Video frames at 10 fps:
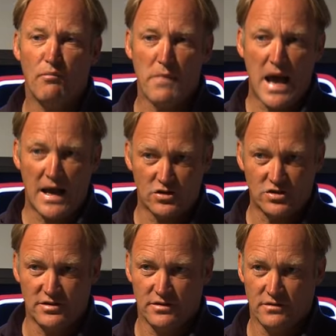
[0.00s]

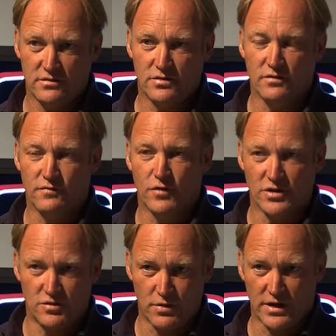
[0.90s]
matched to the front
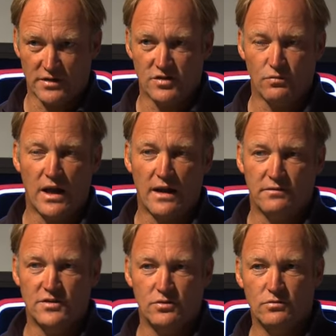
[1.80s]
spring, so we have
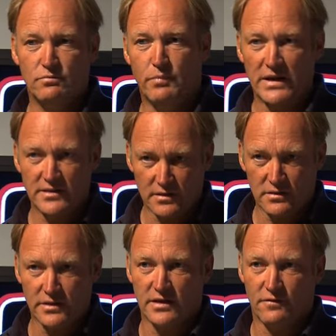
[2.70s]
two
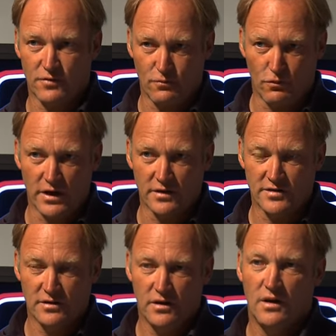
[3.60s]
basically different
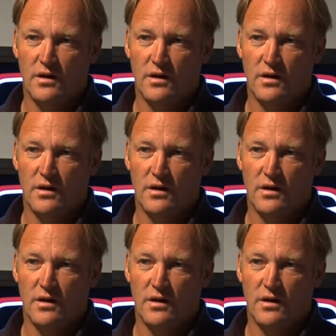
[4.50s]
rates.